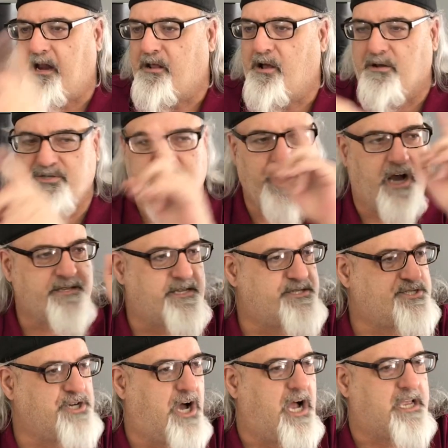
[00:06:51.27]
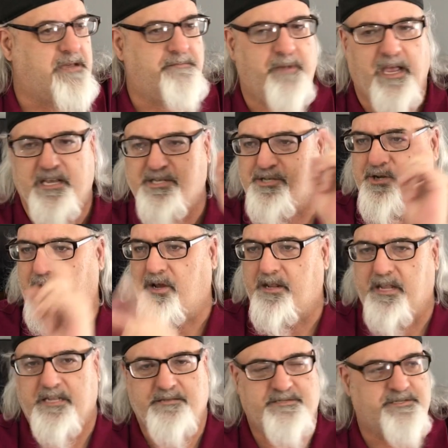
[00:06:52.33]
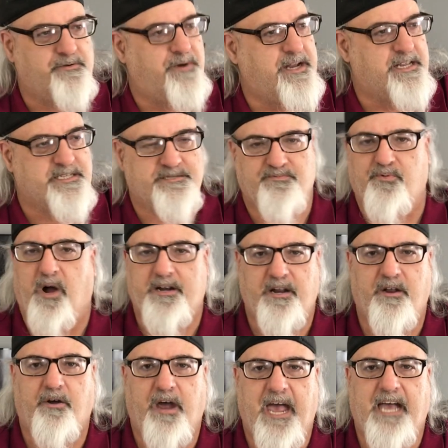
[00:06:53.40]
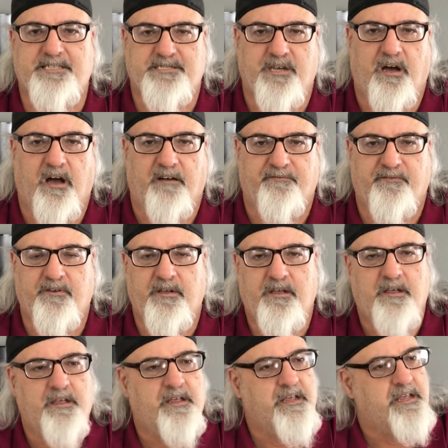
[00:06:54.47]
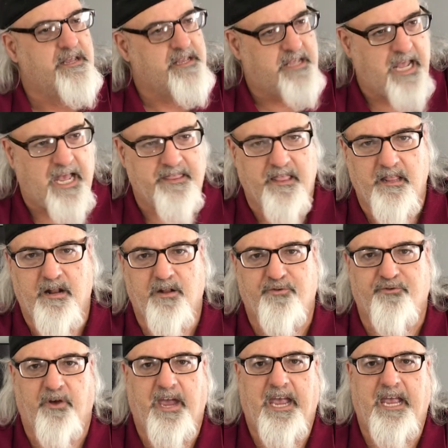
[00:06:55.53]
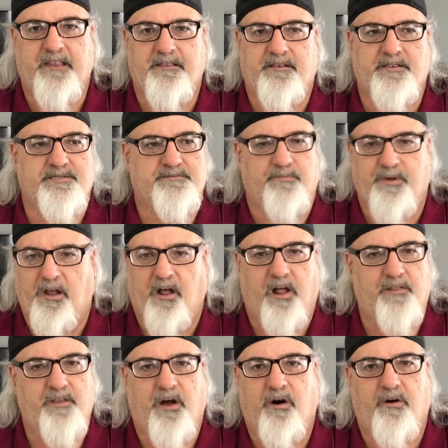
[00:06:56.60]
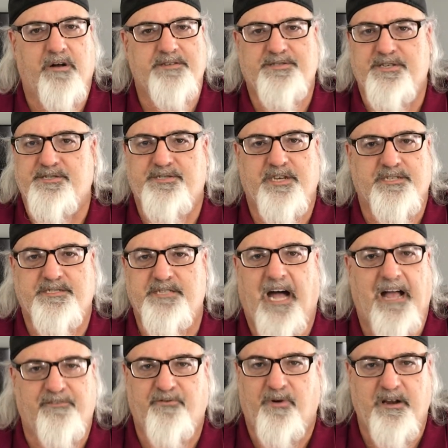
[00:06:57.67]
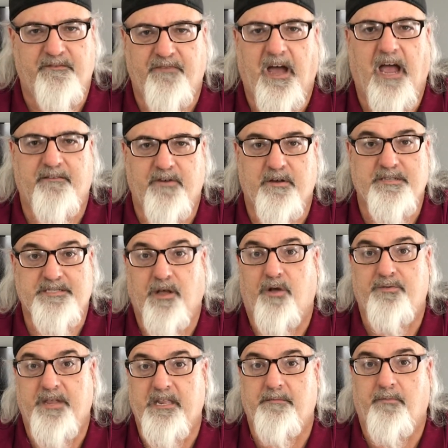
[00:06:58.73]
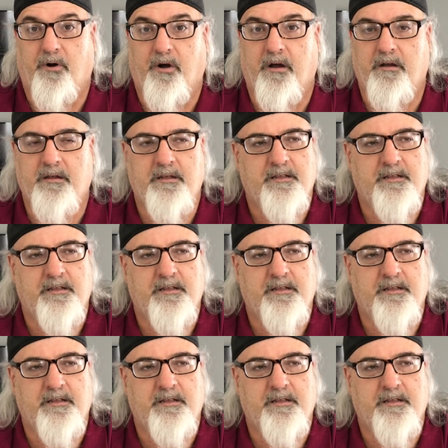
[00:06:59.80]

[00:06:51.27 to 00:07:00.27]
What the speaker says: go chalk to chalk, and make sure that Serena's running her ass off, getting a little drained, because we all know she's just not 25 years old anymore.